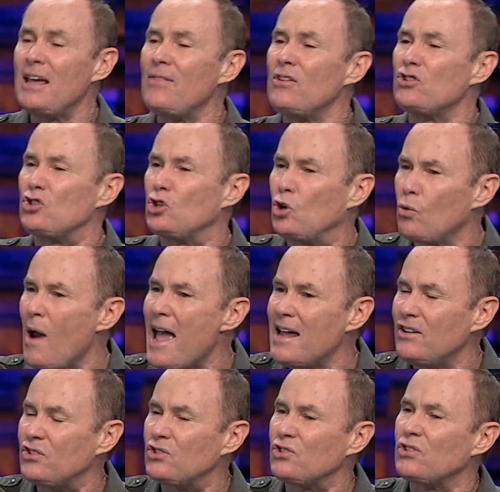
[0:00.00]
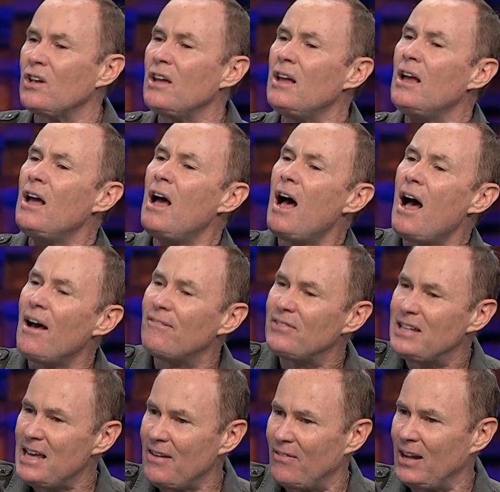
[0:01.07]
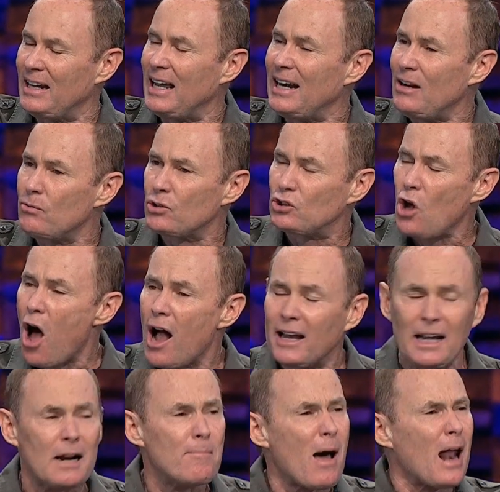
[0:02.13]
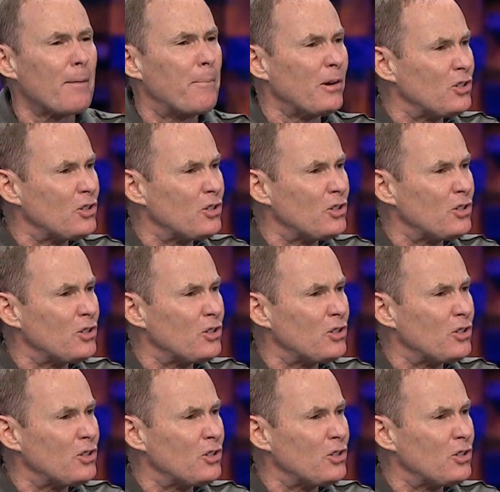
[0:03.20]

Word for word: in this grace of giving. And he was talking about a